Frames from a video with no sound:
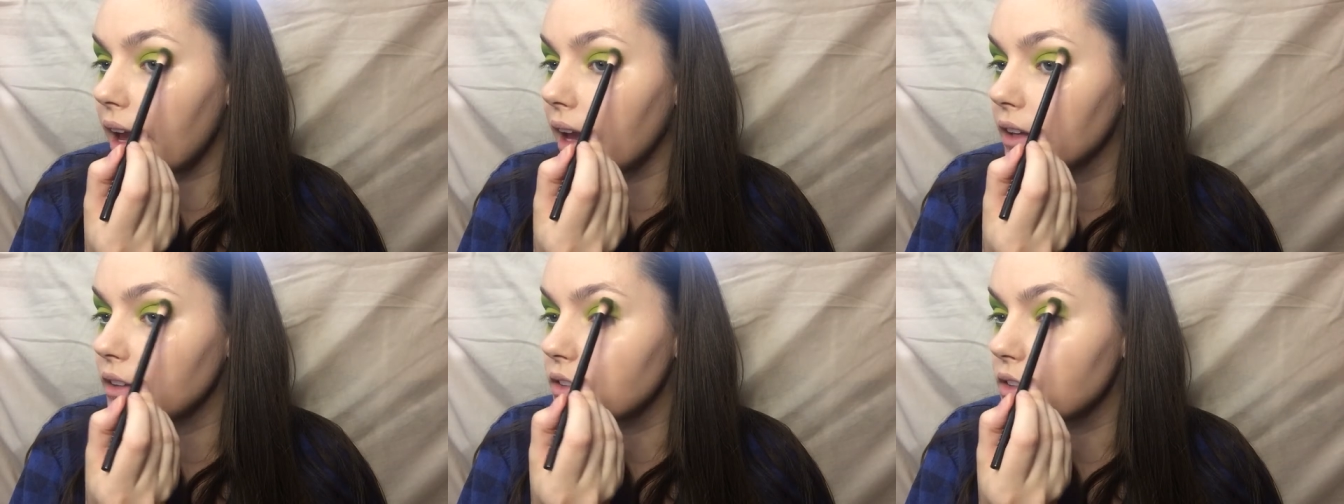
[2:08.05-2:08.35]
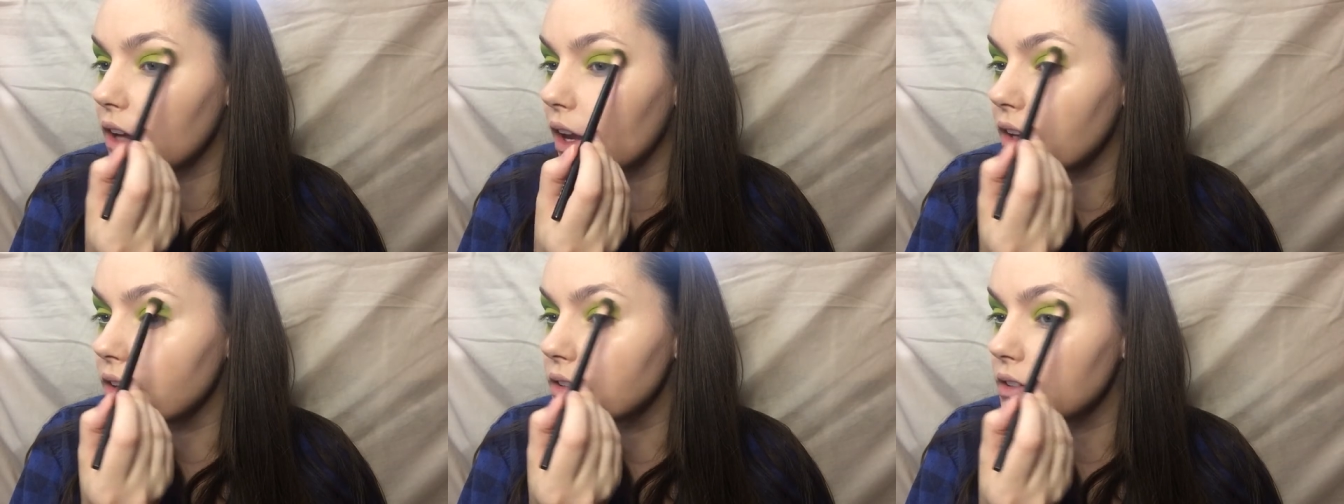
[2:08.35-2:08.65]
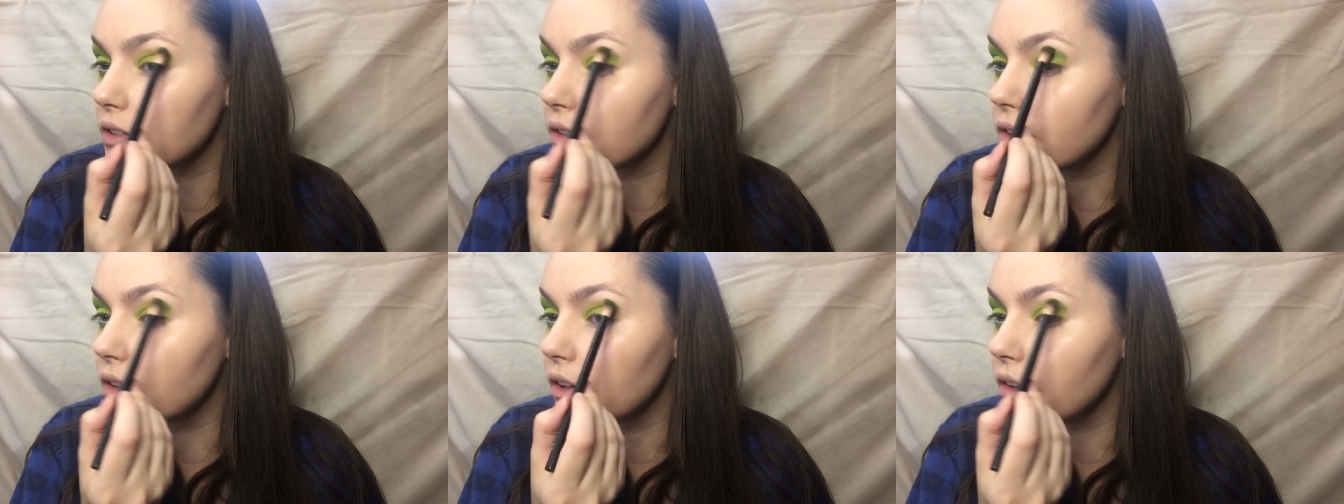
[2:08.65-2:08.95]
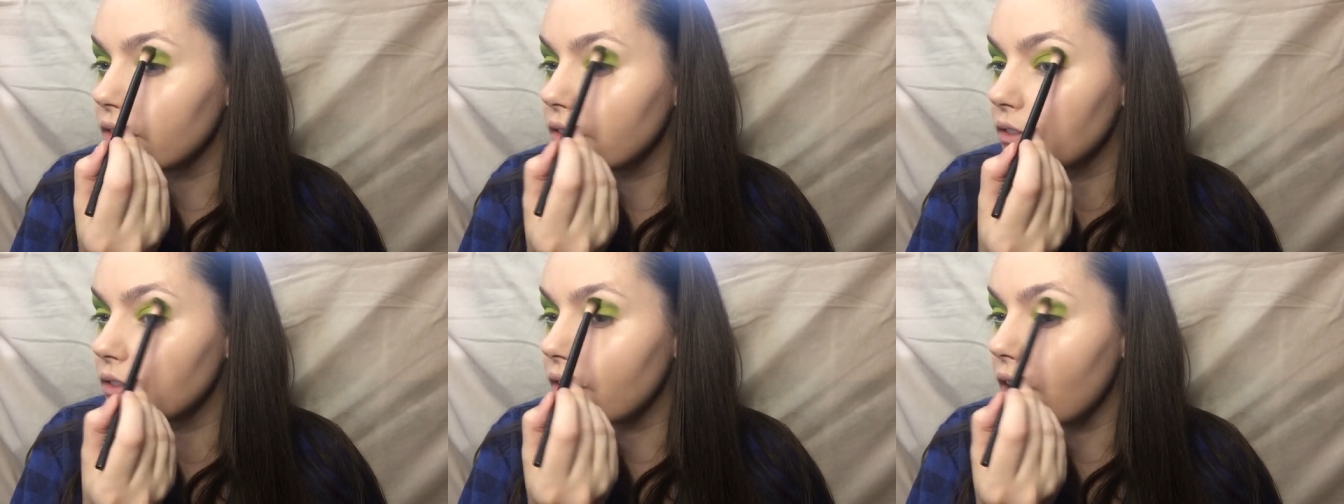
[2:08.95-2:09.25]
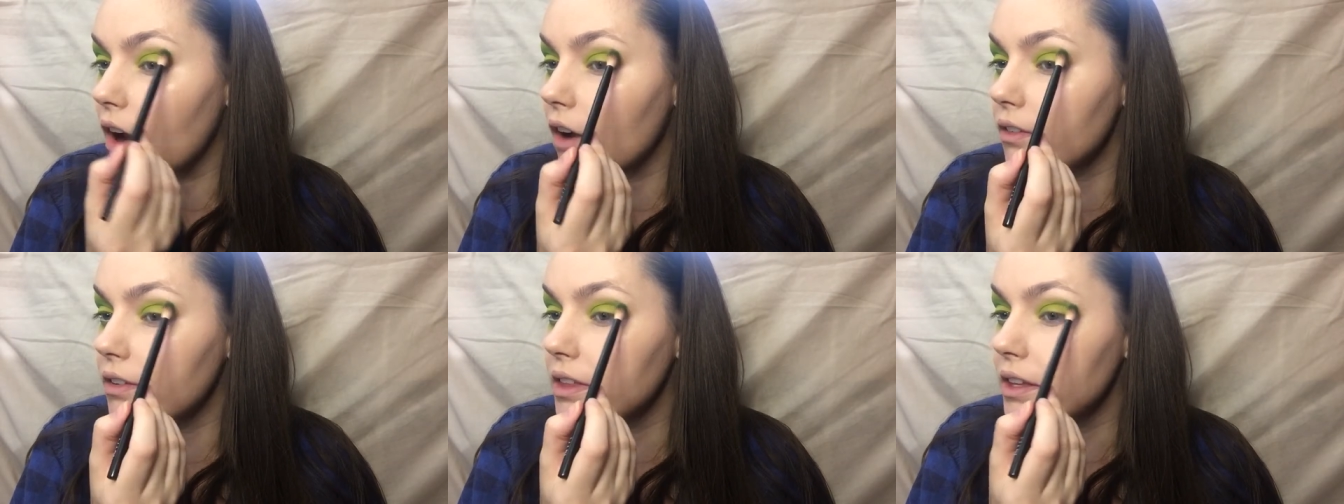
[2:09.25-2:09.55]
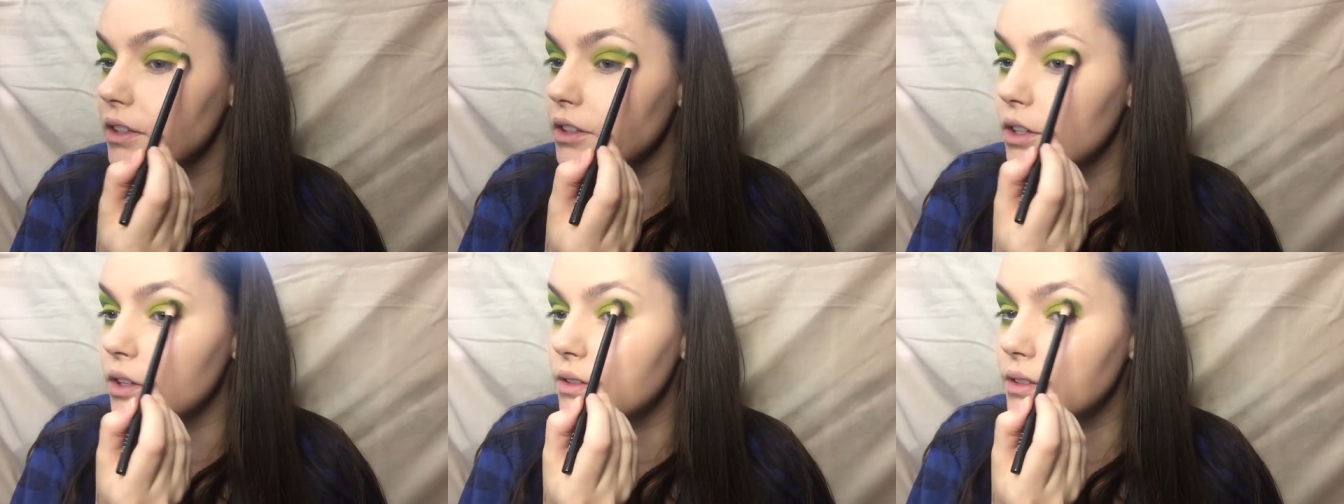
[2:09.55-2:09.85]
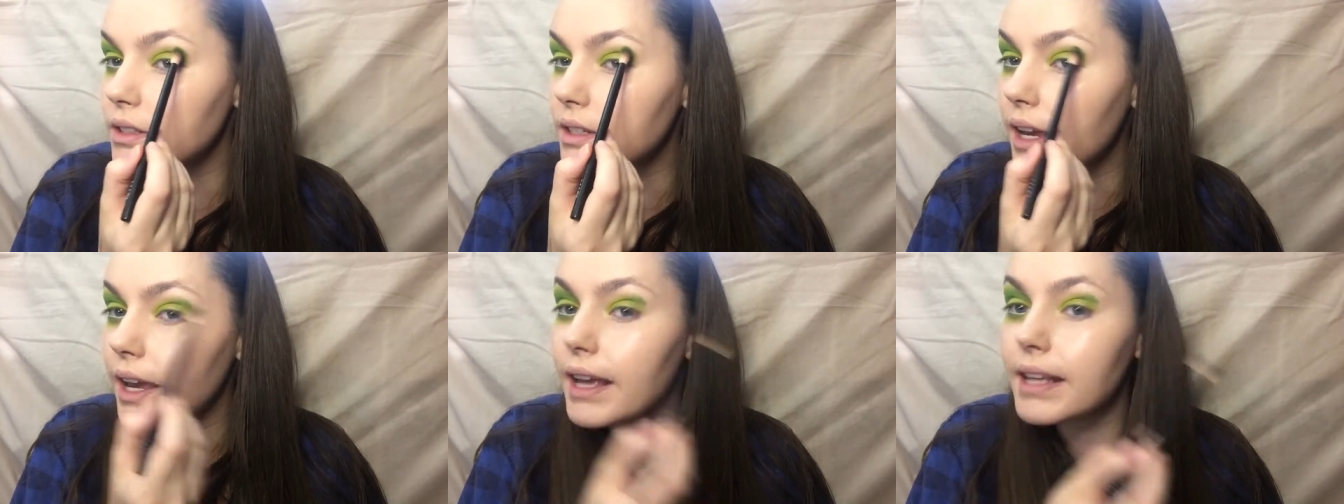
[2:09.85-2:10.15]
and just rather than
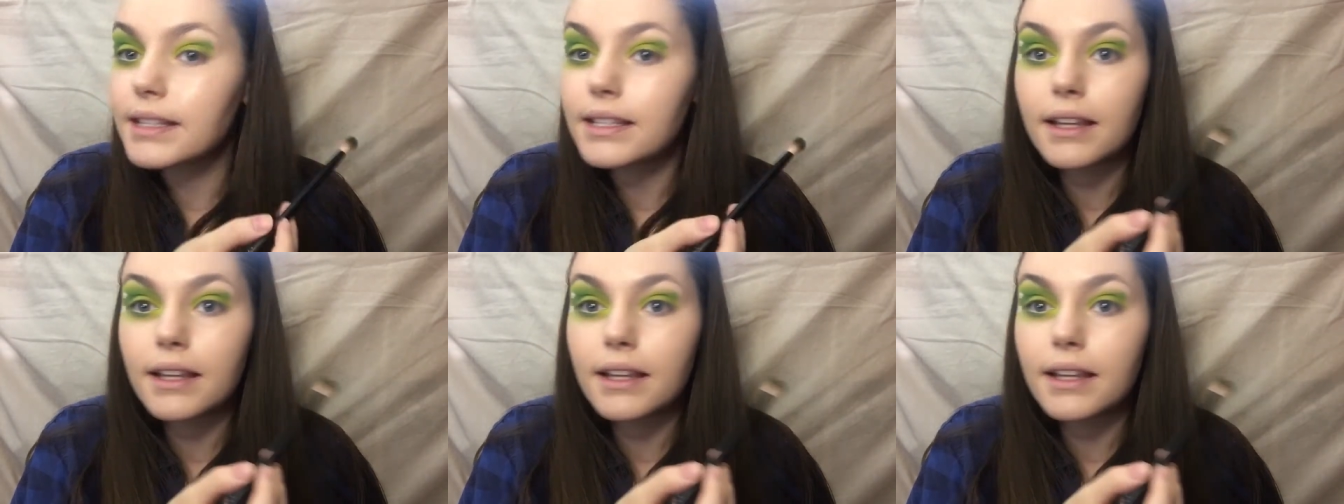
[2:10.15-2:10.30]
using it